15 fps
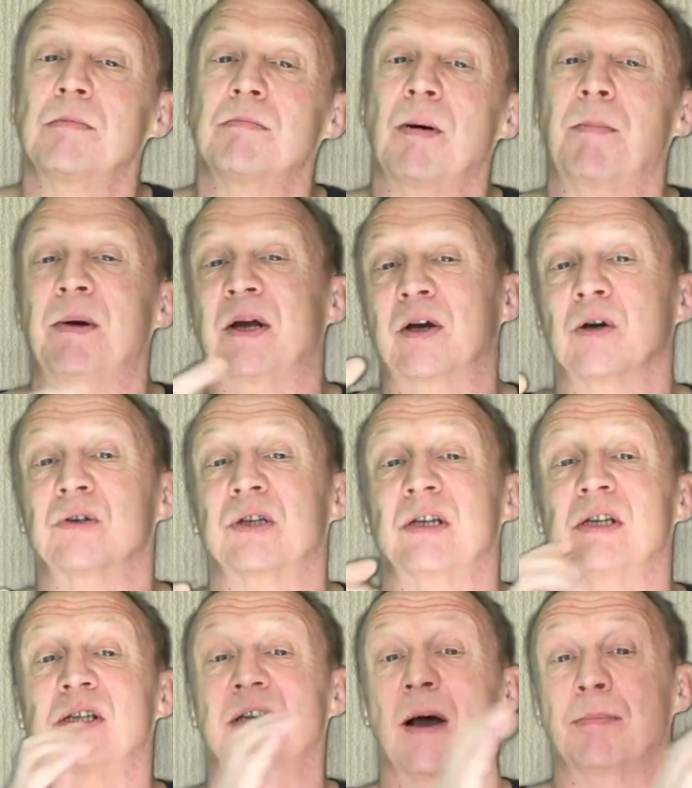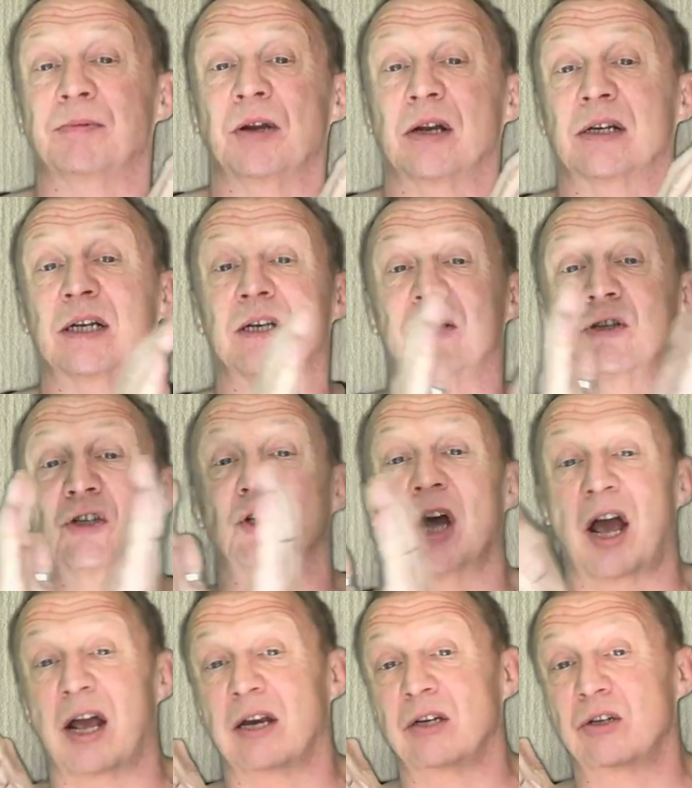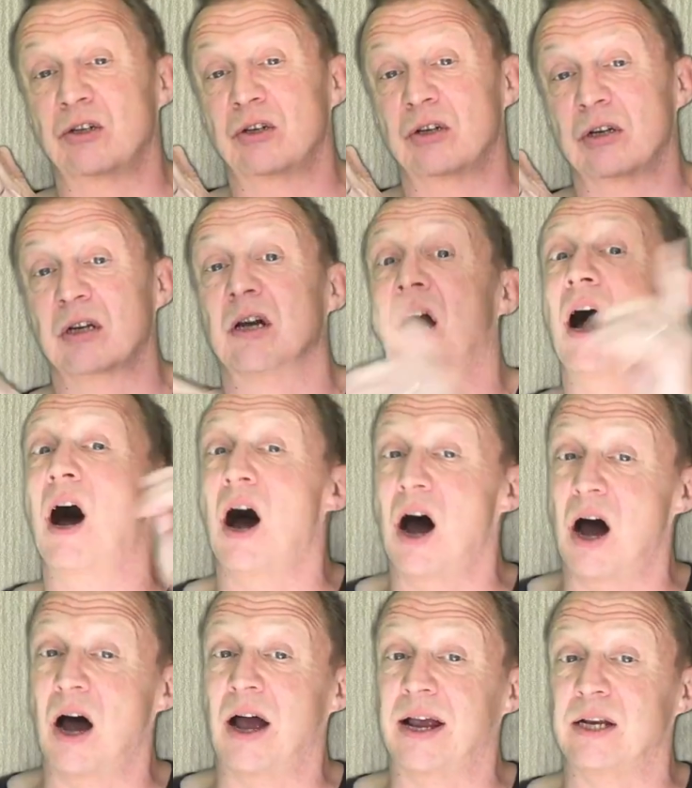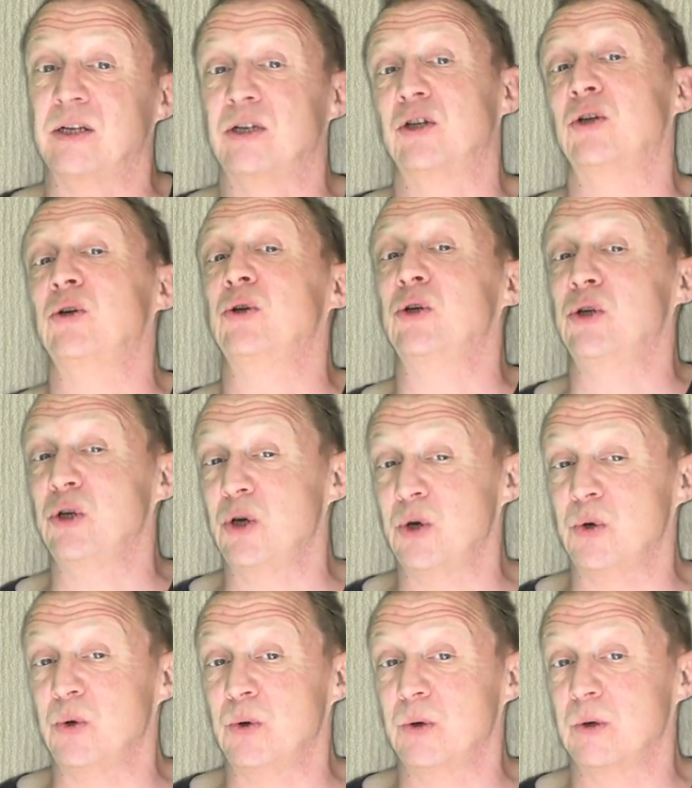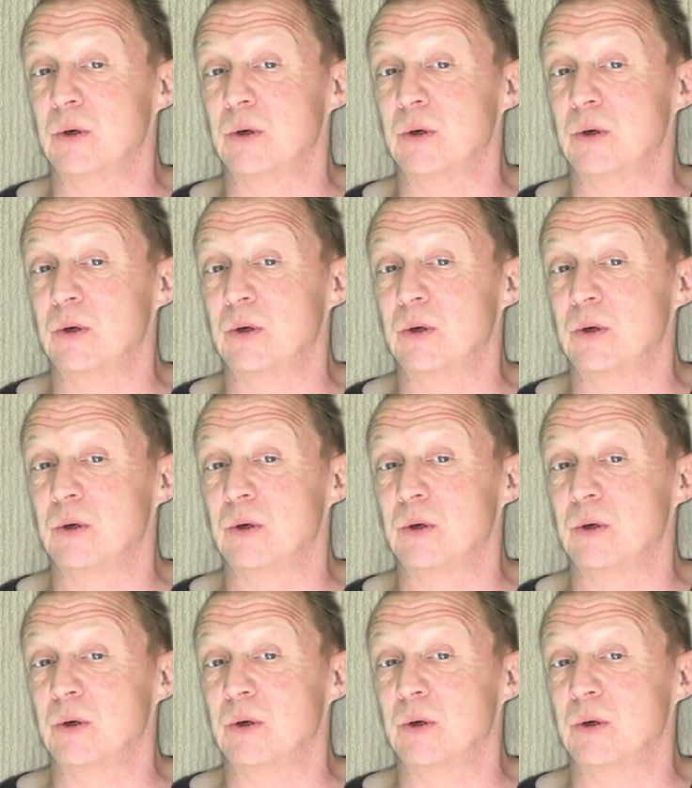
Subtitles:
But because the subject has changed, I to you,